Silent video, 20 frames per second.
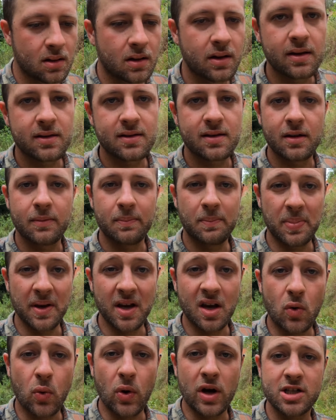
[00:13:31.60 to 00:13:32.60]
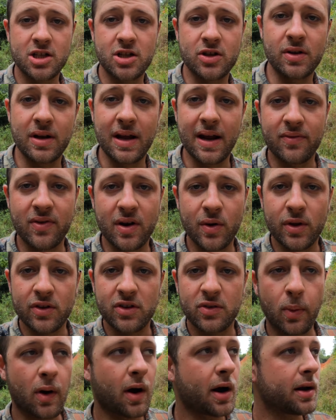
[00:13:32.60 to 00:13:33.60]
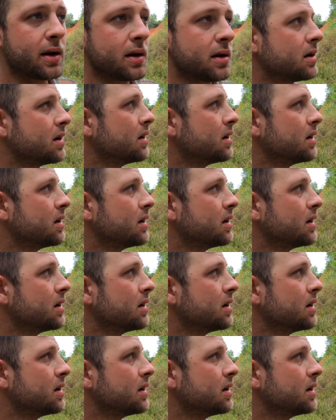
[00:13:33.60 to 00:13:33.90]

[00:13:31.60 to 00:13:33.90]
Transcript: This is a big question on everyone's brain.